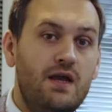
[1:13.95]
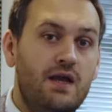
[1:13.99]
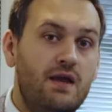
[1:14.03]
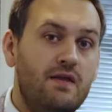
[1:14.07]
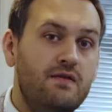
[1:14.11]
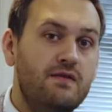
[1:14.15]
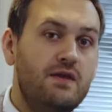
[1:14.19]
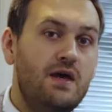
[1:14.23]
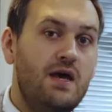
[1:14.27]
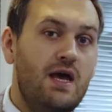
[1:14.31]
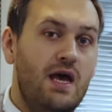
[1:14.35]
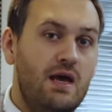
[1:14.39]

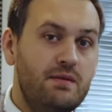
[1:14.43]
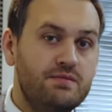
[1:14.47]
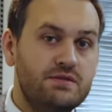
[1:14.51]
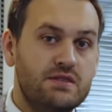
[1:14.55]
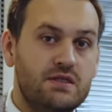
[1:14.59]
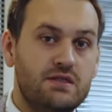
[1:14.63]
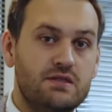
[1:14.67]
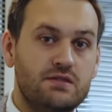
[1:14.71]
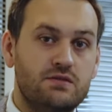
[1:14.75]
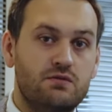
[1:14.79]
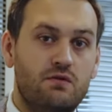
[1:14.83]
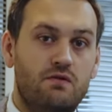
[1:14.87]
In the
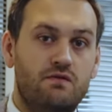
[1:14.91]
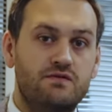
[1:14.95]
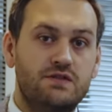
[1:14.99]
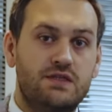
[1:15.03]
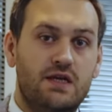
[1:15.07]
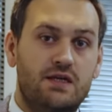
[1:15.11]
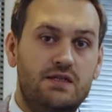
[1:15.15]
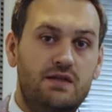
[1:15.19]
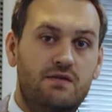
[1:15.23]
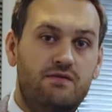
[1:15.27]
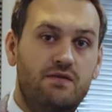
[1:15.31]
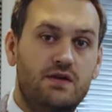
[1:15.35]
absence of
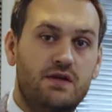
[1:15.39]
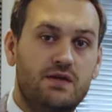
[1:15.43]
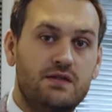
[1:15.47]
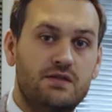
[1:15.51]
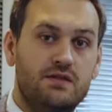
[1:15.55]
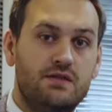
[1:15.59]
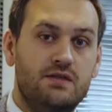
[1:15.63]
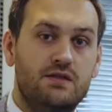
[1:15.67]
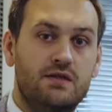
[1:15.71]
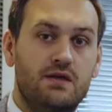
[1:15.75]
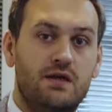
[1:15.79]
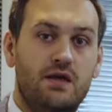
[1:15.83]

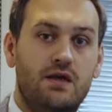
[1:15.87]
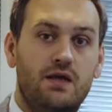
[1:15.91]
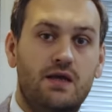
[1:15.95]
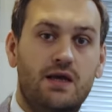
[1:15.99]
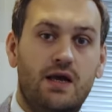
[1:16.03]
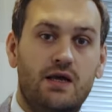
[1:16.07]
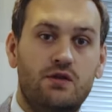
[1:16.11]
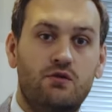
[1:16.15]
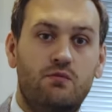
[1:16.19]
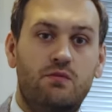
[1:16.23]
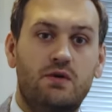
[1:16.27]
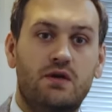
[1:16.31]
significant
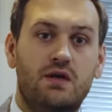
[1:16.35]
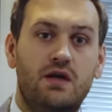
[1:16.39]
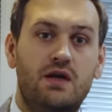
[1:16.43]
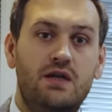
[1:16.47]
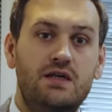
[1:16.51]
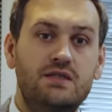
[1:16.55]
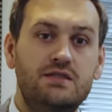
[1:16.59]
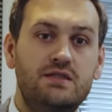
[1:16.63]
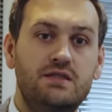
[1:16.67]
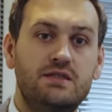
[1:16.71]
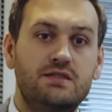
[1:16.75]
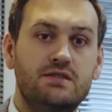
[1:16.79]
economic
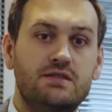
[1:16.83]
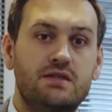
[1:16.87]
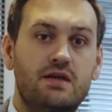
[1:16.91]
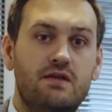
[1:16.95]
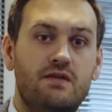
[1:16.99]
releases,